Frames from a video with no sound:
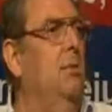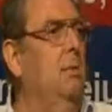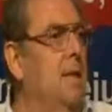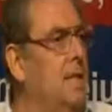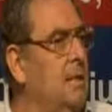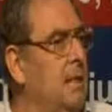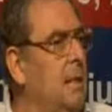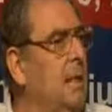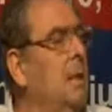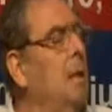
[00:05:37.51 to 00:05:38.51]

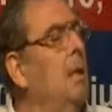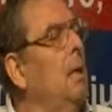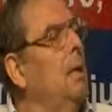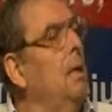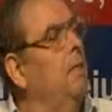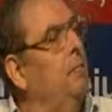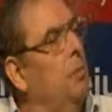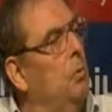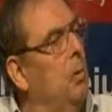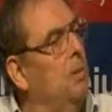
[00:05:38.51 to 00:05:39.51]
humanistic
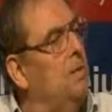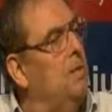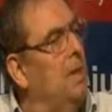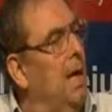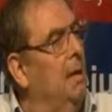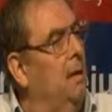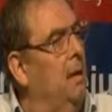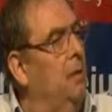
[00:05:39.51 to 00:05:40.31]
view of society.